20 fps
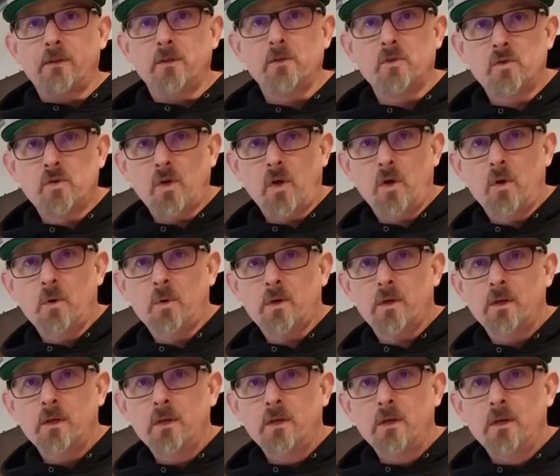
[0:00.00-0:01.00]
the choke
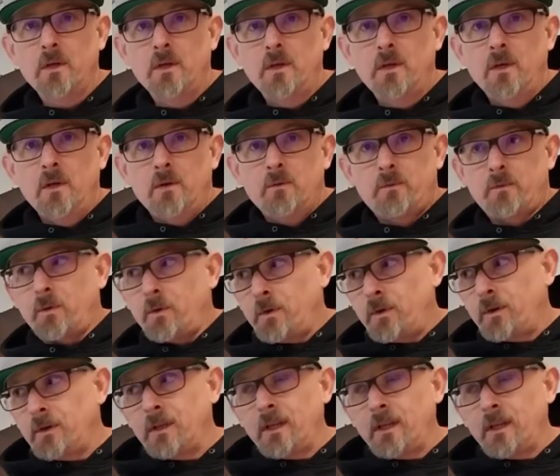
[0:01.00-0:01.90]
for the